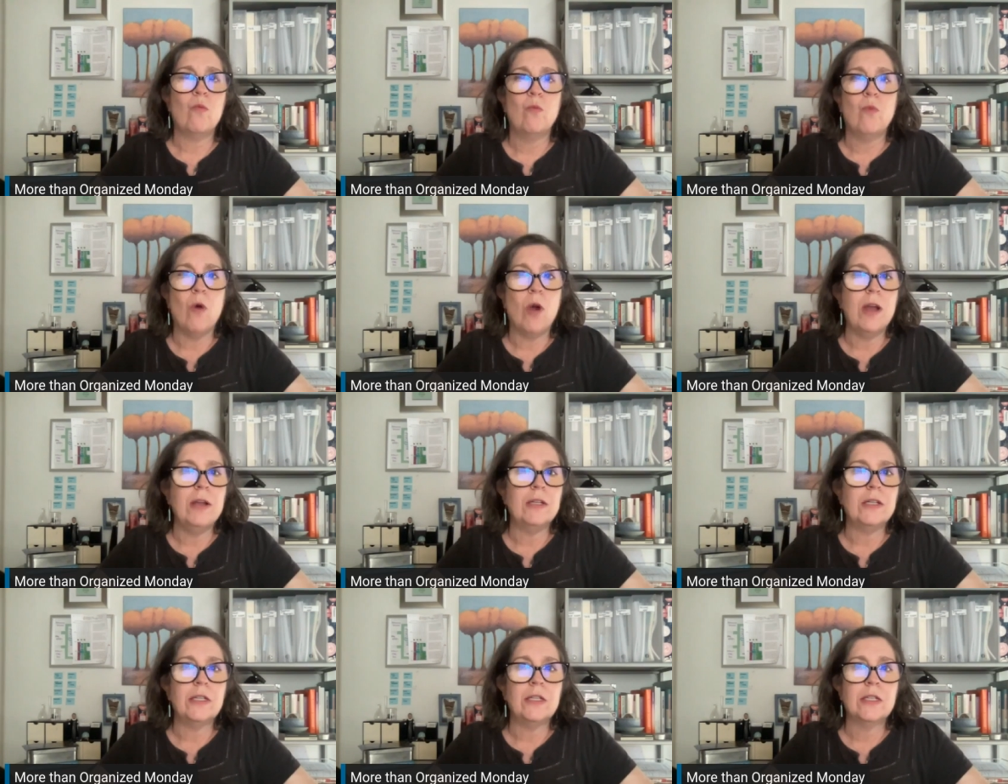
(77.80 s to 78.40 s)

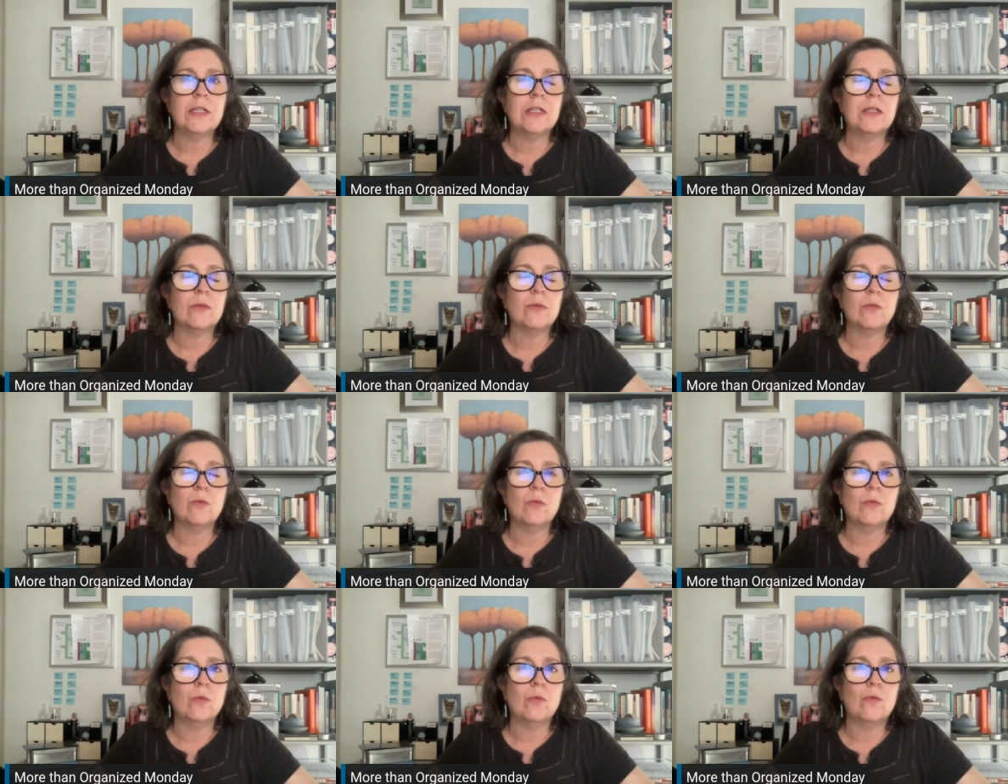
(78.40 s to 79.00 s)
what
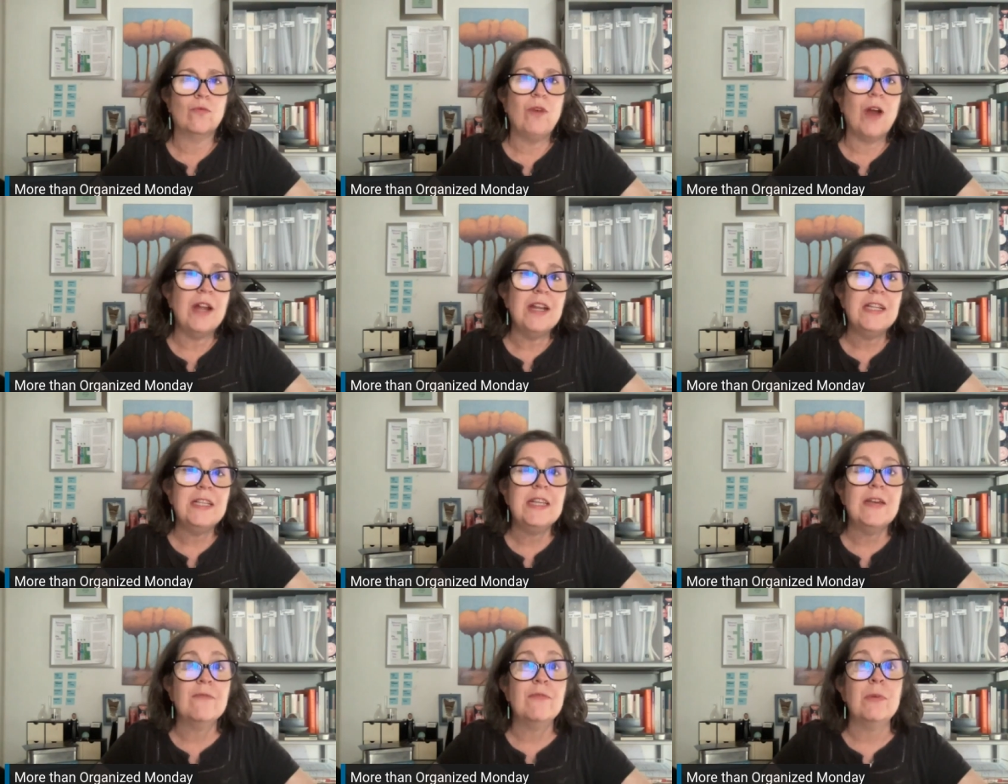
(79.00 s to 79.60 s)

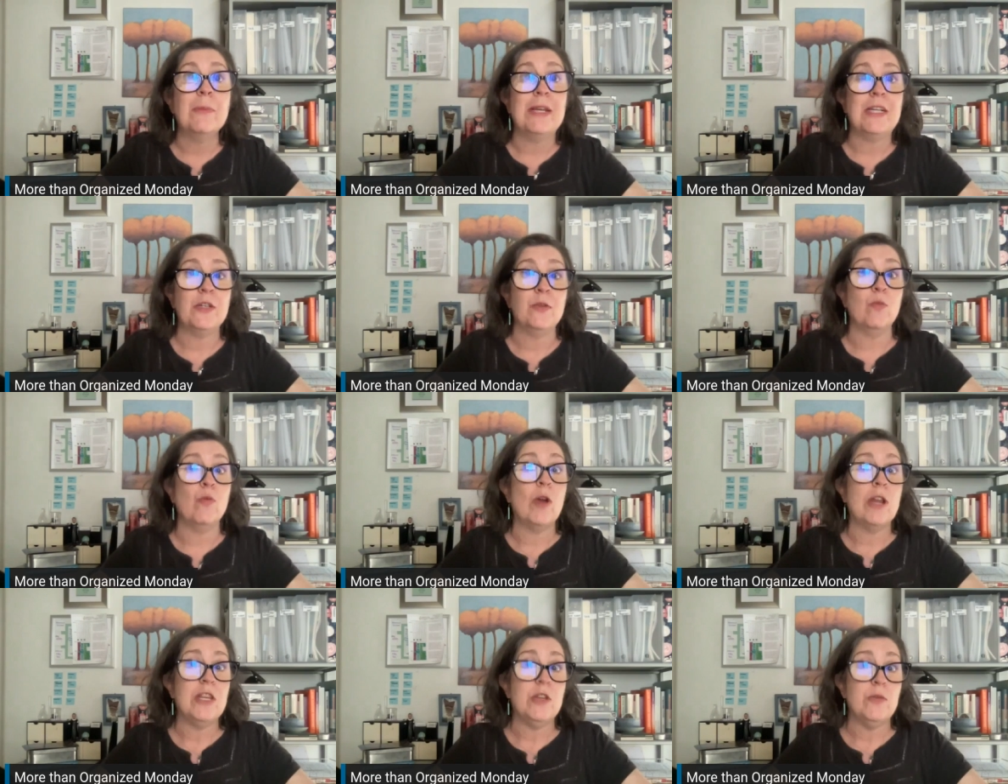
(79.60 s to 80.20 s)
finding the
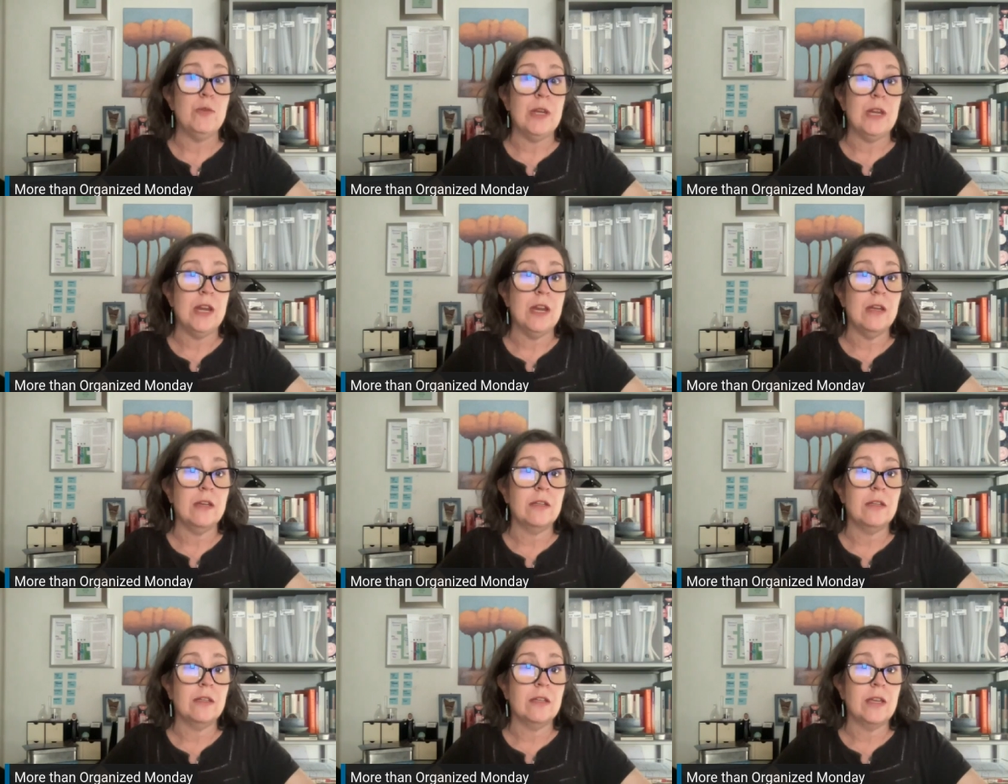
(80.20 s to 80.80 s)
information when you need
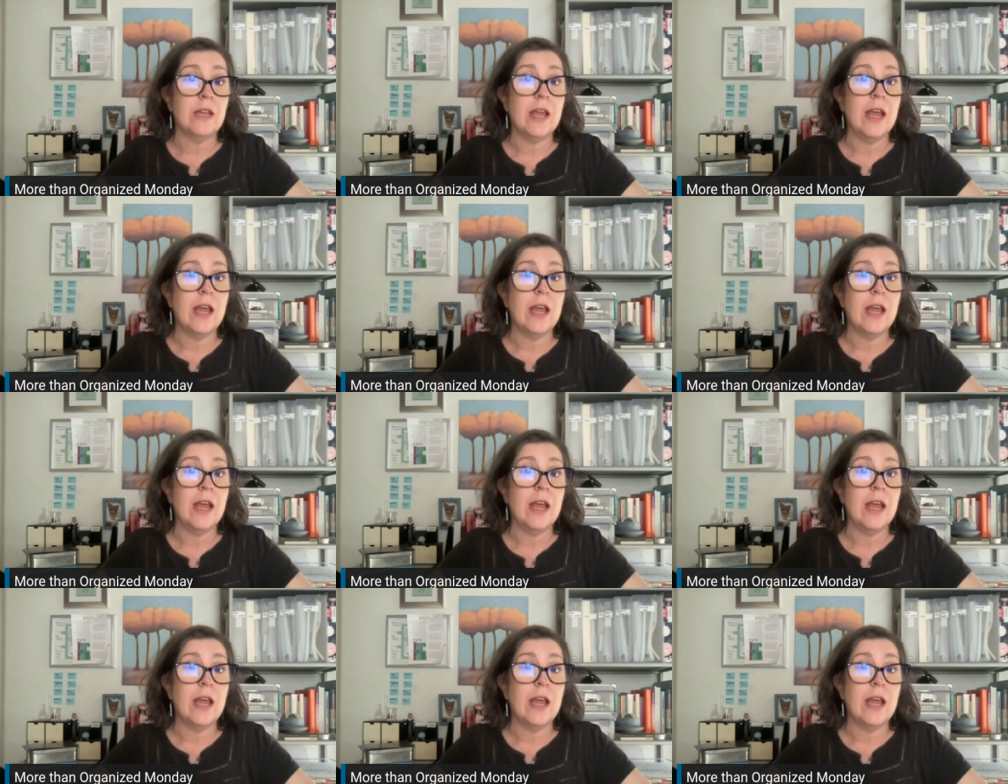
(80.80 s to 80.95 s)
it.